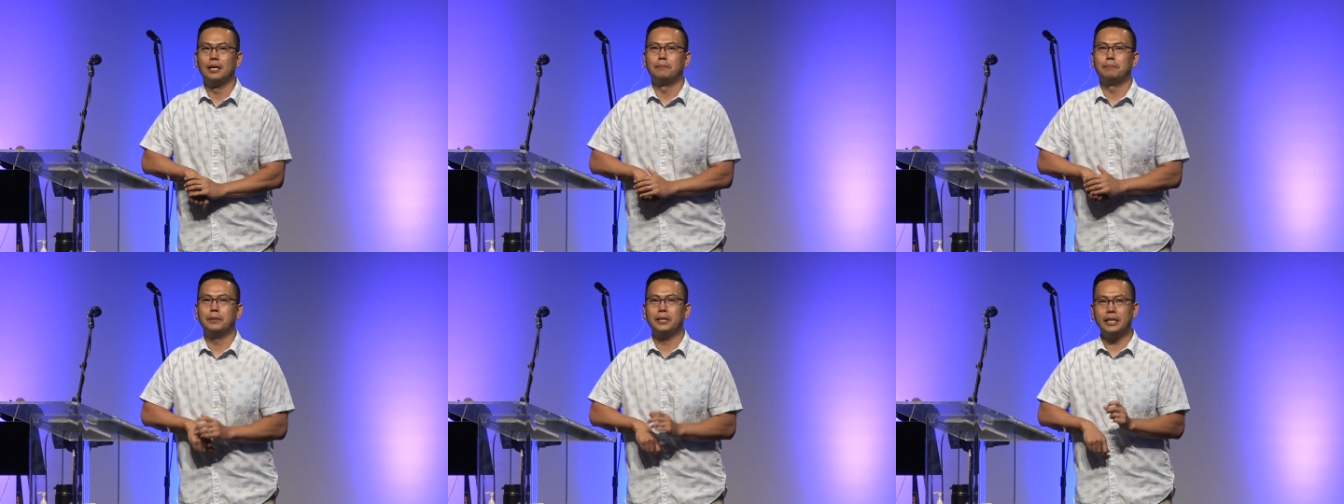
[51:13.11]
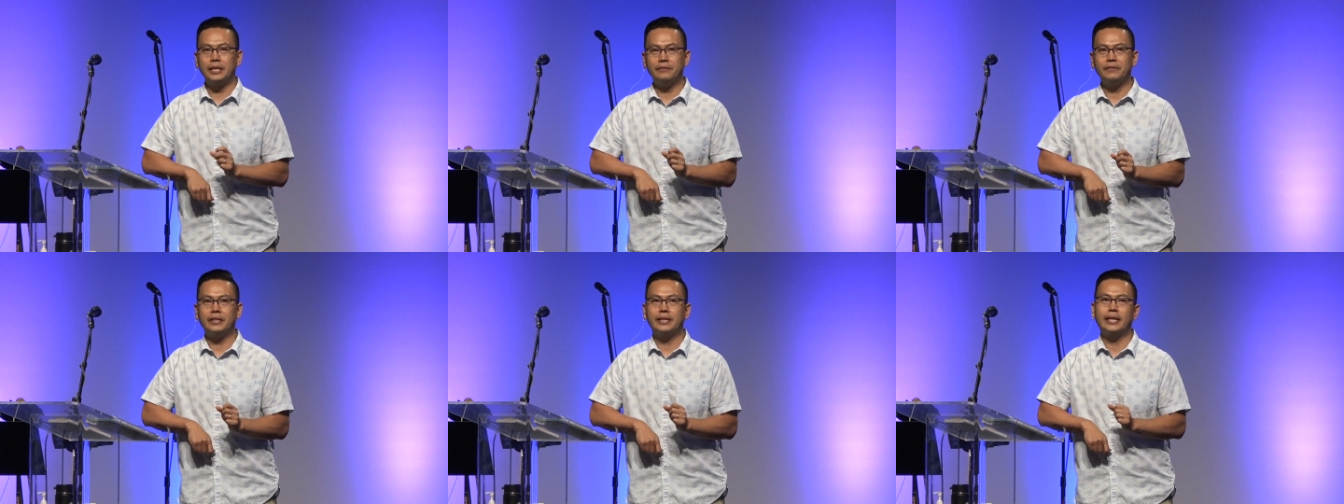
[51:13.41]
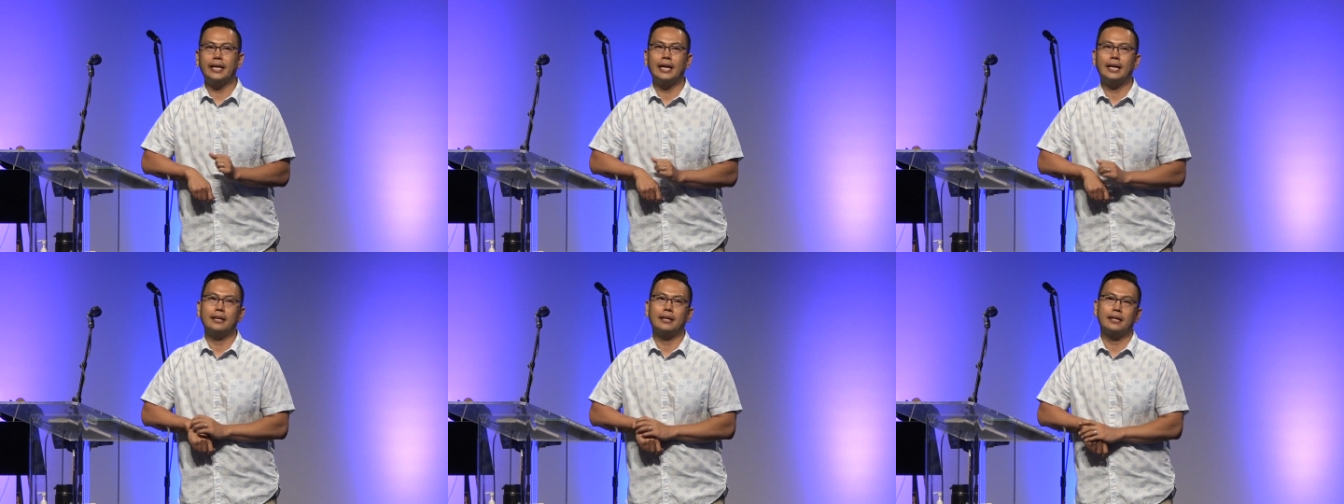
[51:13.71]
But even
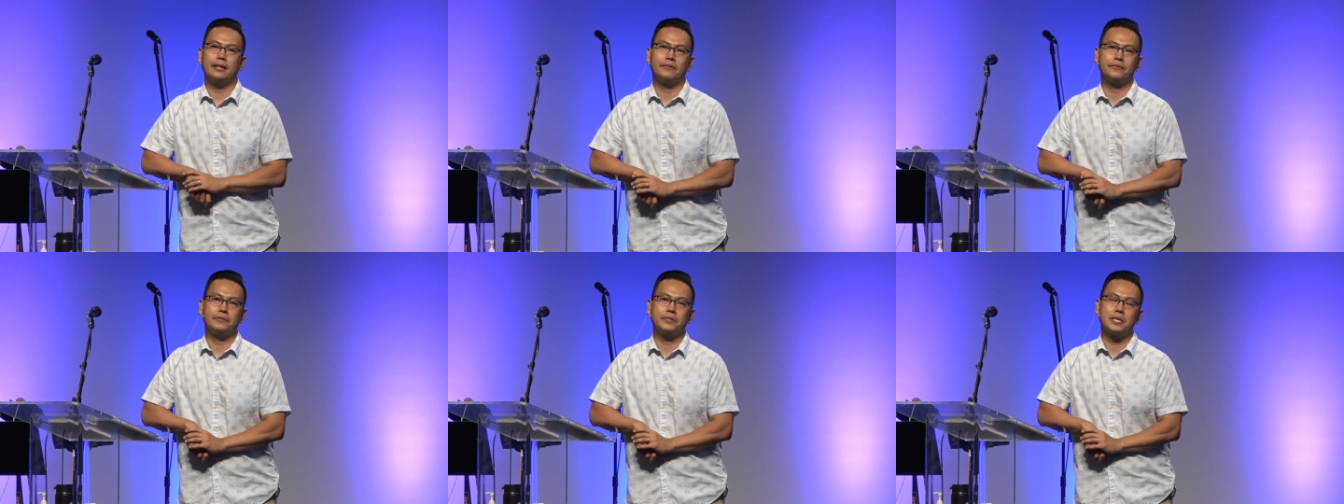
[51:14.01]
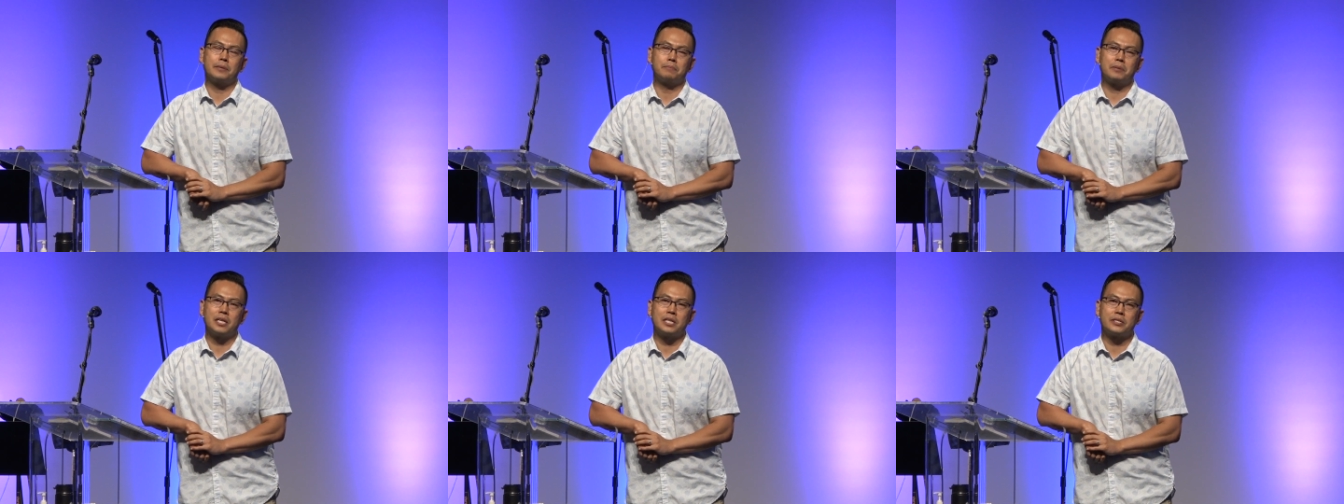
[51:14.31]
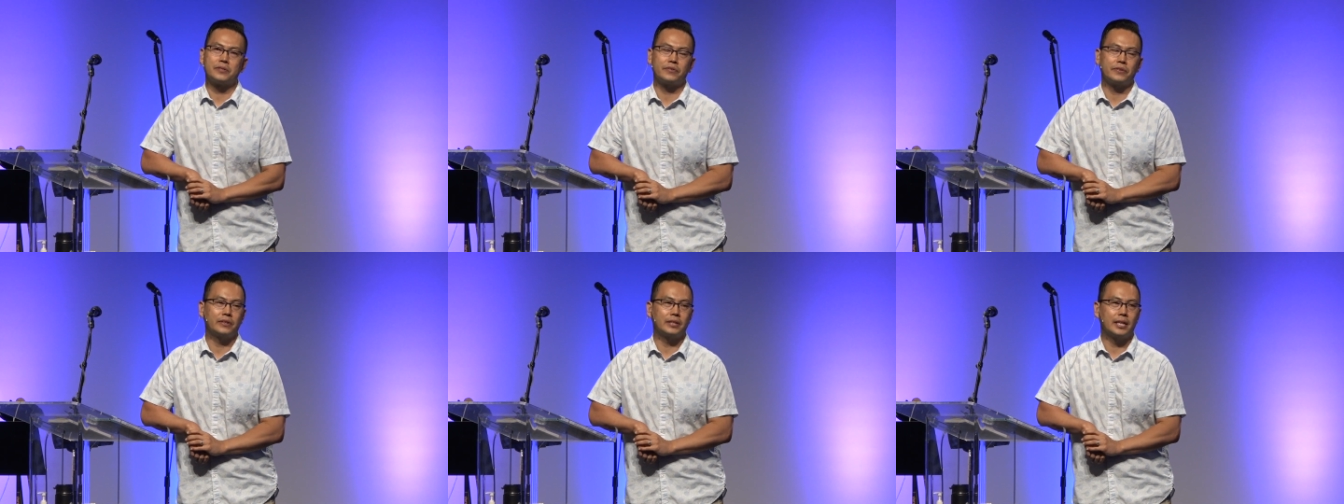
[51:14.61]
that, I
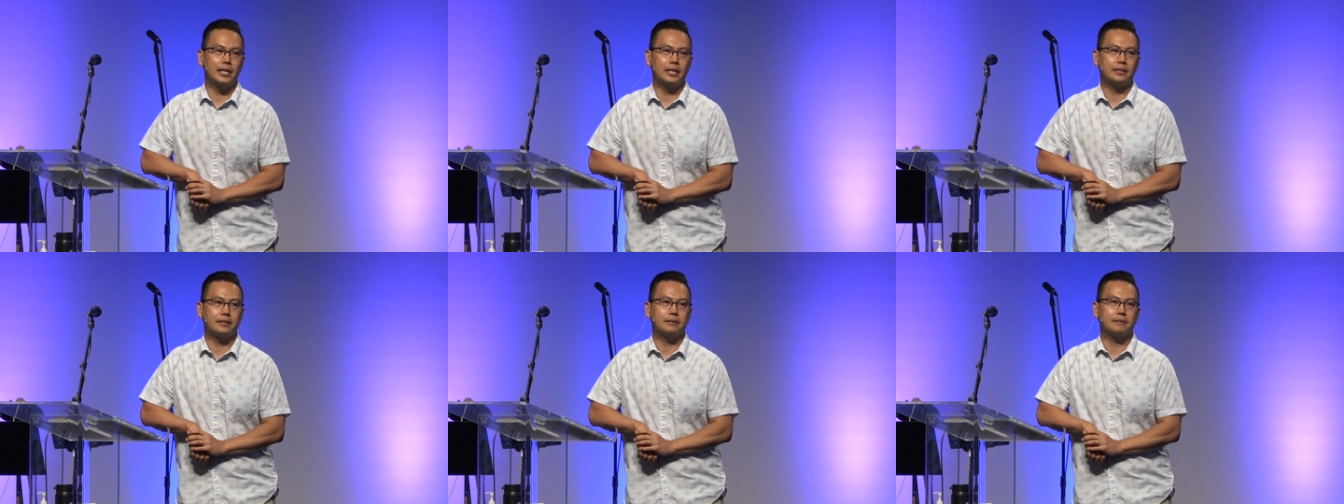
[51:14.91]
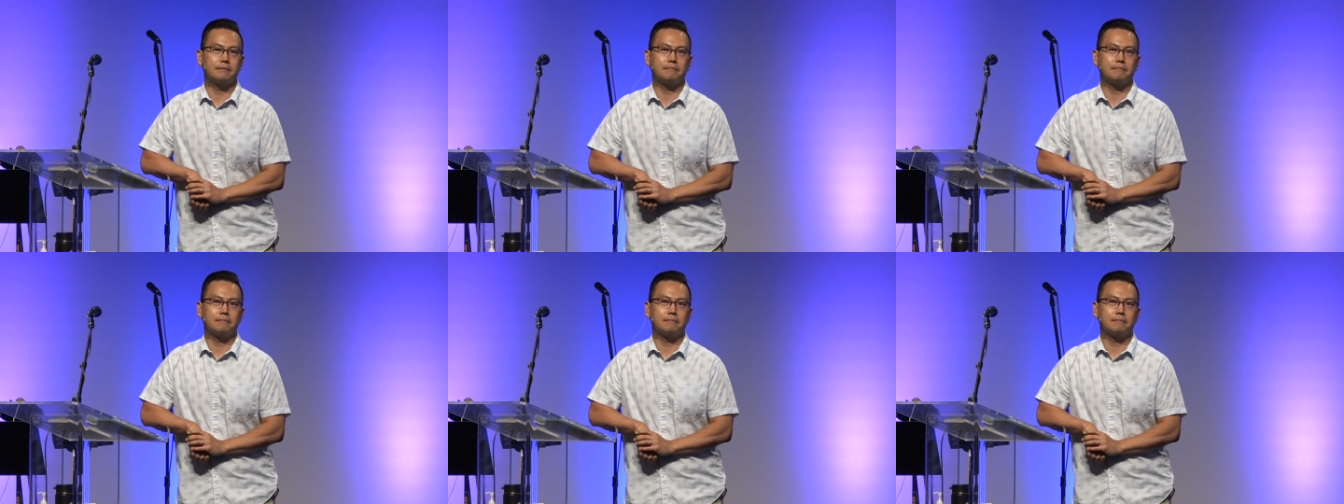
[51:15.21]
sometimes feel like